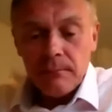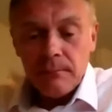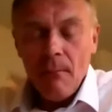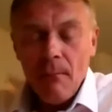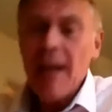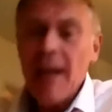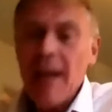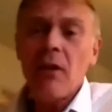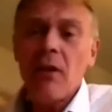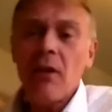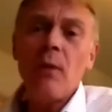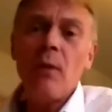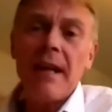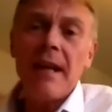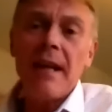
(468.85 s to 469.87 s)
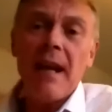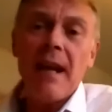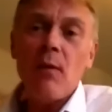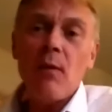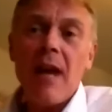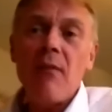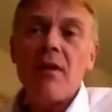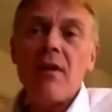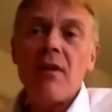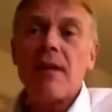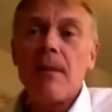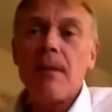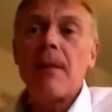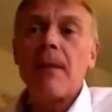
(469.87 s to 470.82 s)
And I couldn't wait to get out there into
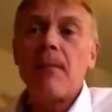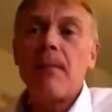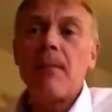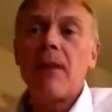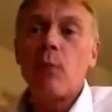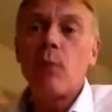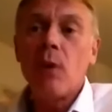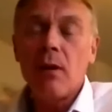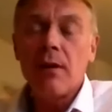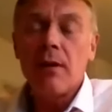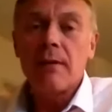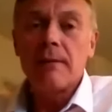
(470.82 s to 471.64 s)
the big bad world.